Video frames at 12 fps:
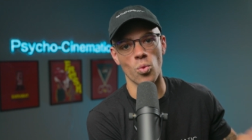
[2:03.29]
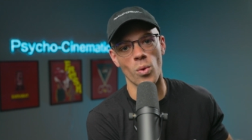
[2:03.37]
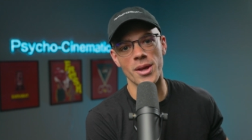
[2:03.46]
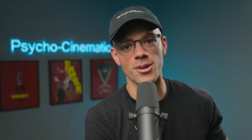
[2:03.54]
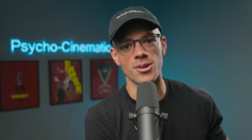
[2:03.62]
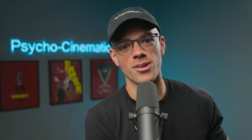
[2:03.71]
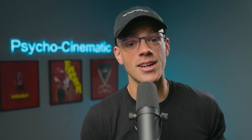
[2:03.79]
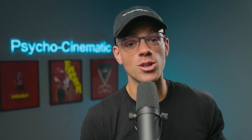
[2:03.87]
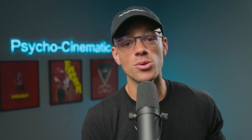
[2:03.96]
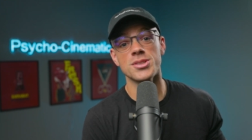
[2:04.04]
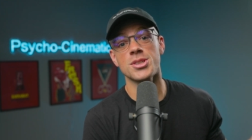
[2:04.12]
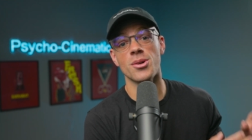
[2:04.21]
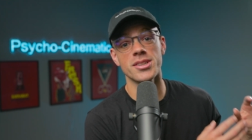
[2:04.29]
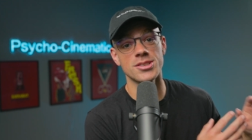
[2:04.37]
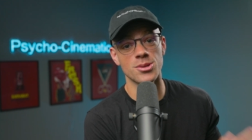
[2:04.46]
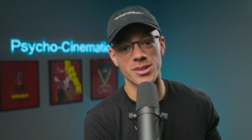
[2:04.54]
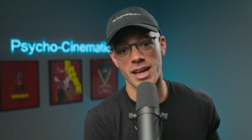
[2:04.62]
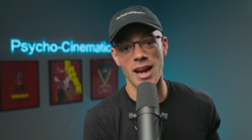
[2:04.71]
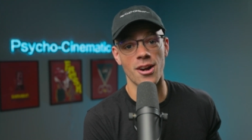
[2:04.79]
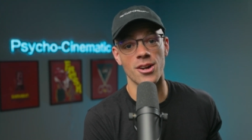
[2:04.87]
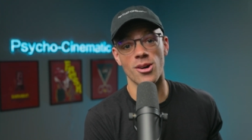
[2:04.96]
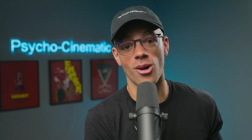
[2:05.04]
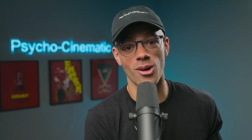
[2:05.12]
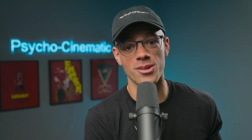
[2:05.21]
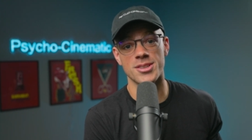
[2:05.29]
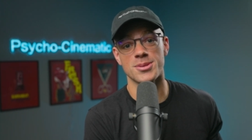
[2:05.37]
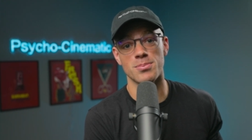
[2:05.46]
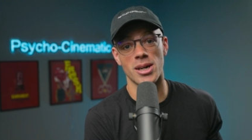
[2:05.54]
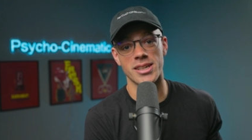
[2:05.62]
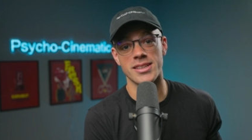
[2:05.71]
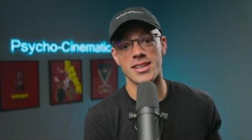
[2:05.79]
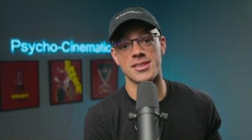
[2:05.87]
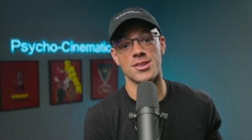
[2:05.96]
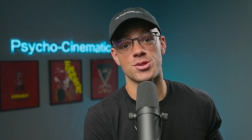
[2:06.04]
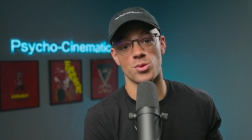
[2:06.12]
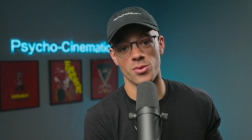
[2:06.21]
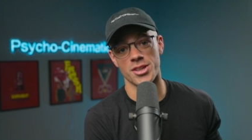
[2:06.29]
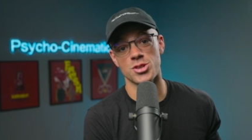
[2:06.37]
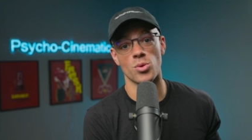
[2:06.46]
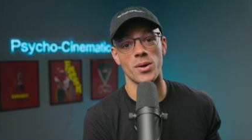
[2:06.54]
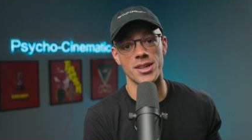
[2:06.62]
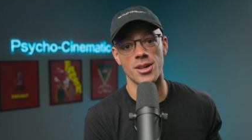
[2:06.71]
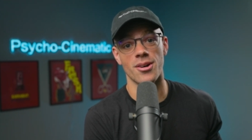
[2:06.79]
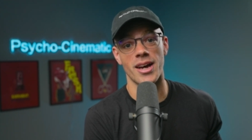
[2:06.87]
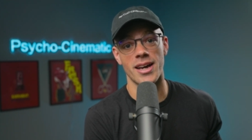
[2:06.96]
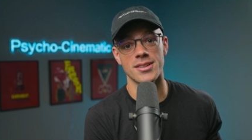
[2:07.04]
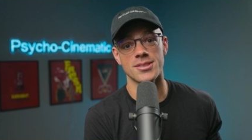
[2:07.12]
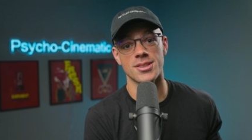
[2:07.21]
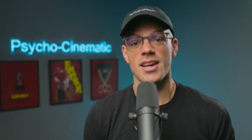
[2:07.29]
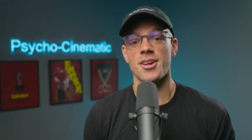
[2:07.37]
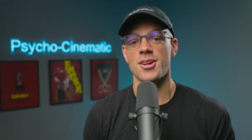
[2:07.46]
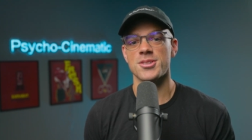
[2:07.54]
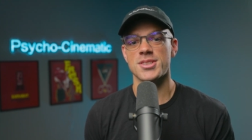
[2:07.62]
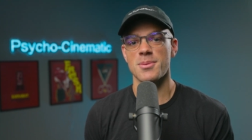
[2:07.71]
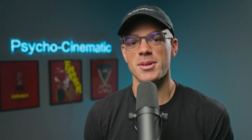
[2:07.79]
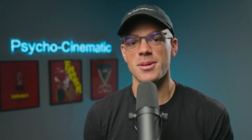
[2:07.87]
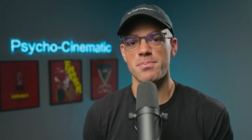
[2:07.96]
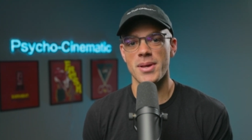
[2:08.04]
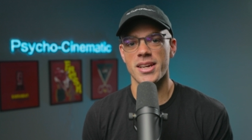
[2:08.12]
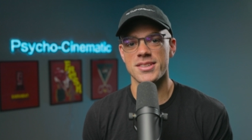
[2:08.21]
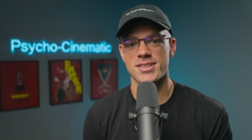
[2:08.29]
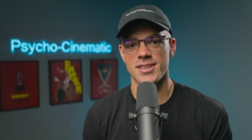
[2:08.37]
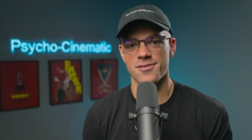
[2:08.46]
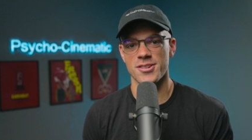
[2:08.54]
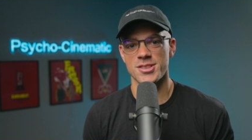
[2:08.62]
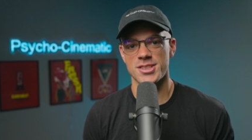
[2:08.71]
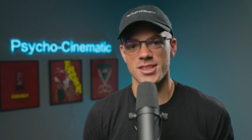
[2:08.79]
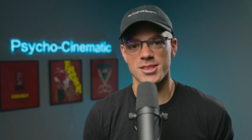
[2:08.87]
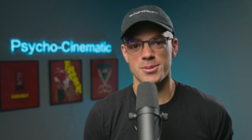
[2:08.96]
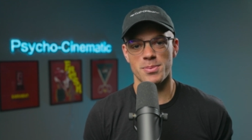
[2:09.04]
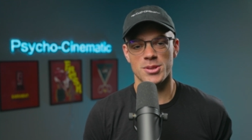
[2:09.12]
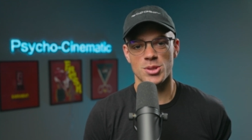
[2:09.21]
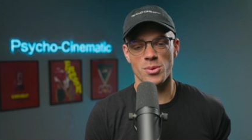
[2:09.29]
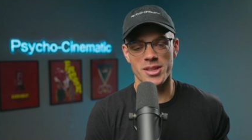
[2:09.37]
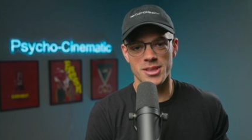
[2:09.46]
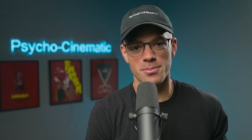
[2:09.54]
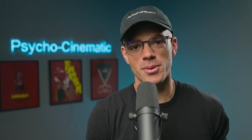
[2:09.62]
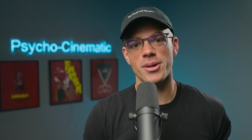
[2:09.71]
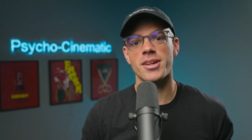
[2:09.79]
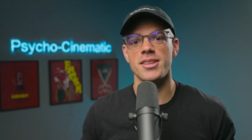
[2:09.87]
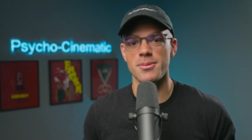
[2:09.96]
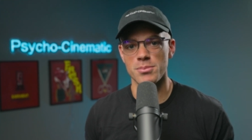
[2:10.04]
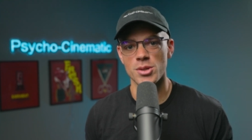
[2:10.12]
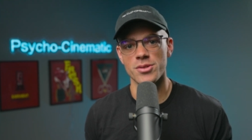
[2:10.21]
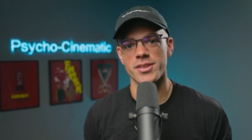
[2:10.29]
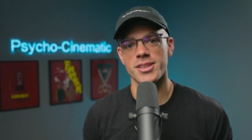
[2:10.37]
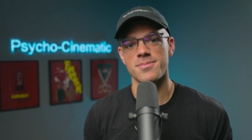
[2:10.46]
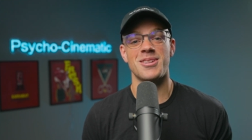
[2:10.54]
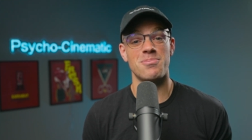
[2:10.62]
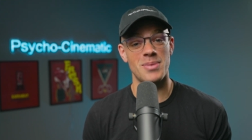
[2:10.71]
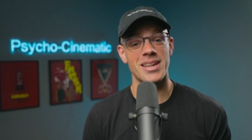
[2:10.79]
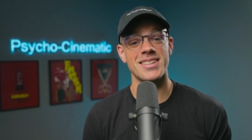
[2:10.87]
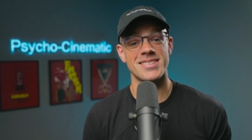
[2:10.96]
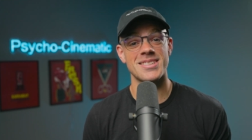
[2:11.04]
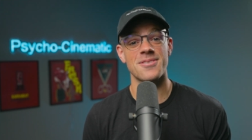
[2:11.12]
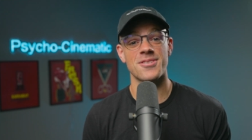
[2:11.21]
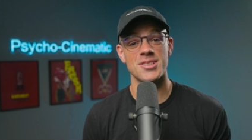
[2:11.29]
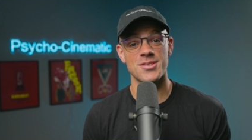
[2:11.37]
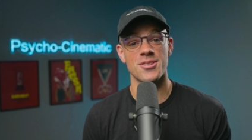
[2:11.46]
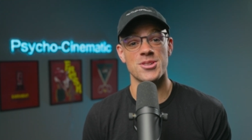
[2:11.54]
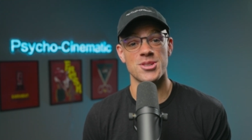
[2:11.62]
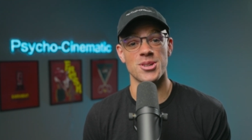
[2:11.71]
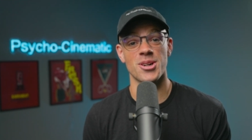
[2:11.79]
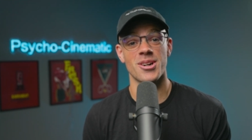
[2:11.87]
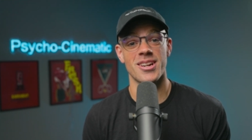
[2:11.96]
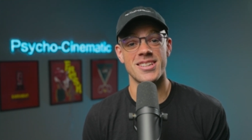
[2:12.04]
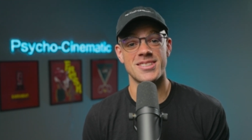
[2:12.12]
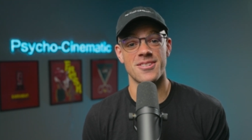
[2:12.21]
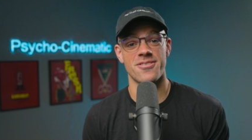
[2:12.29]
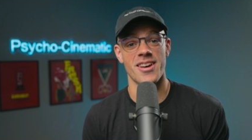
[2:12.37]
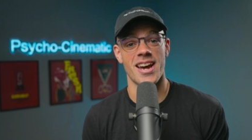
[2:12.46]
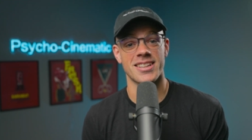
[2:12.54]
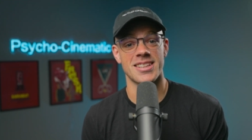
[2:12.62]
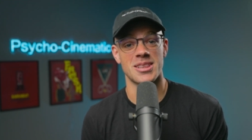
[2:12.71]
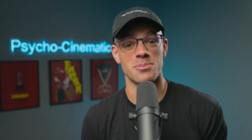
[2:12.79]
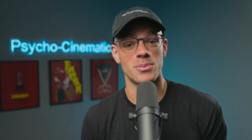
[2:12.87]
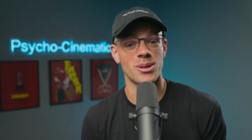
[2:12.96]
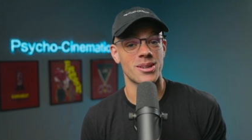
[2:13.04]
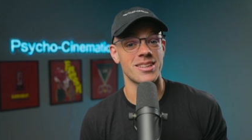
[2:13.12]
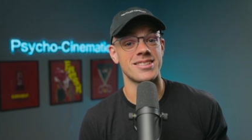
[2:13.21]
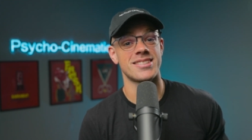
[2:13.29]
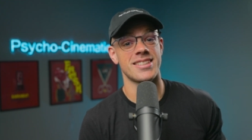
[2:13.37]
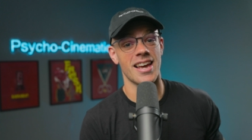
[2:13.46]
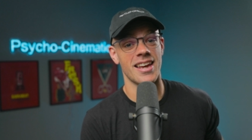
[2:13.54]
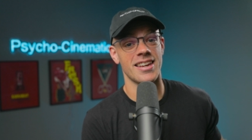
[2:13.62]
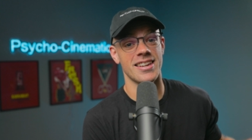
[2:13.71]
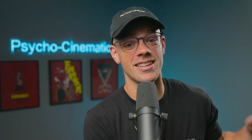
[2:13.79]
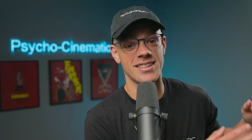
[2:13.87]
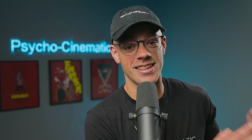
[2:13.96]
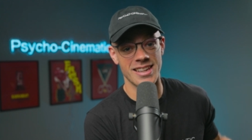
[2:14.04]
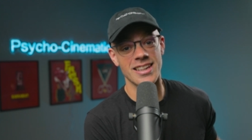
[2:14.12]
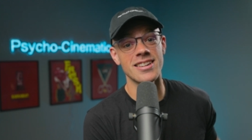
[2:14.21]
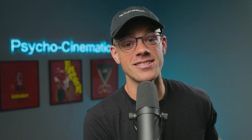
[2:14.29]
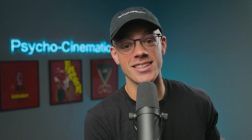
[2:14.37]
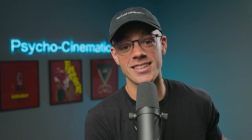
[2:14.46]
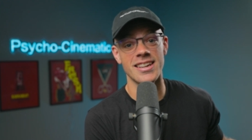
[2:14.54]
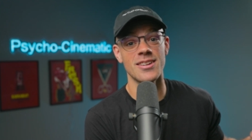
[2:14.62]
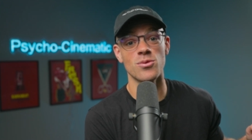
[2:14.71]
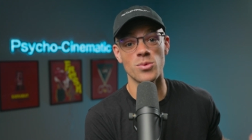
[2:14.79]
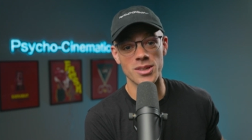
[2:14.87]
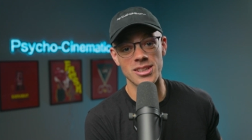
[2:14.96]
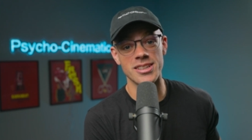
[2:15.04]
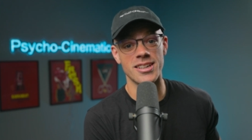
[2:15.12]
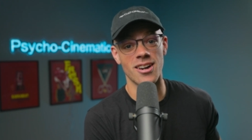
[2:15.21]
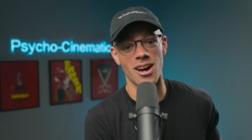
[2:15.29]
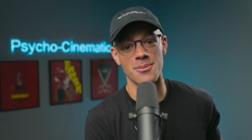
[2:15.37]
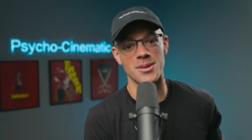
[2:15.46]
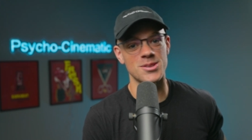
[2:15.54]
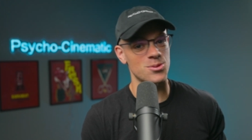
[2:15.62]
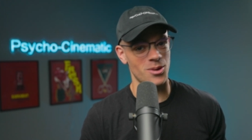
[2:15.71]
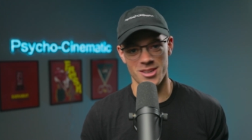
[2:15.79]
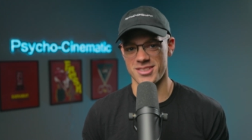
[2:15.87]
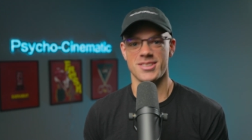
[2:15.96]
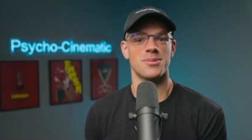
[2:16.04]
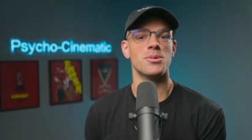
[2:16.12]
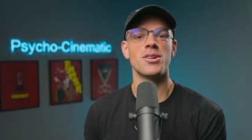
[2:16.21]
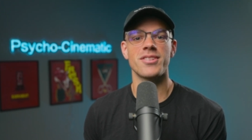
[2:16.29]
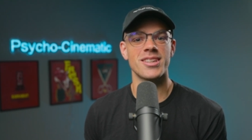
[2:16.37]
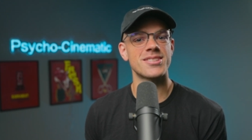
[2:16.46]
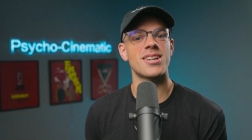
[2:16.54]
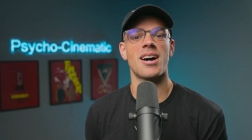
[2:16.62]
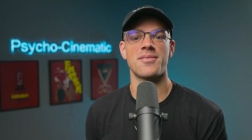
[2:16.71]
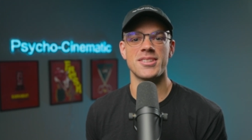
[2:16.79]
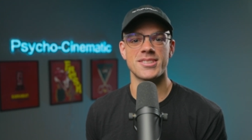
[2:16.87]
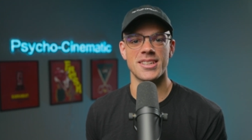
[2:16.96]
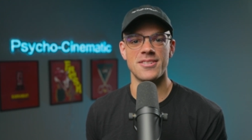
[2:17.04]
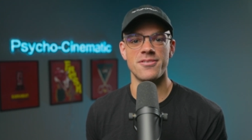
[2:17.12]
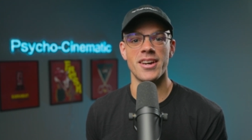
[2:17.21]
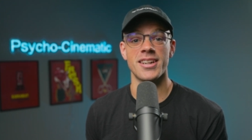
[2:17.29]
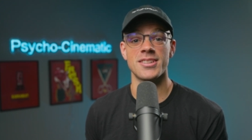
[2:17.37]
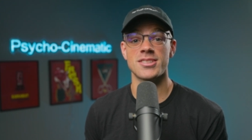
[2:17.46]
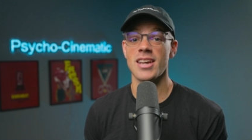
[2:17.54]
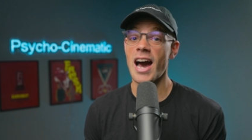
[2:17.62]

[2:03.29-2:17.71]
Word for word: will and who is going to inherit all this money that this rich widow has. Now, here's some of the biggest differences between the book and the movie. The biggest difference for sure is the fact that the book is set in England in Woodleigh Commons, whereas the movie is obviously in Venice.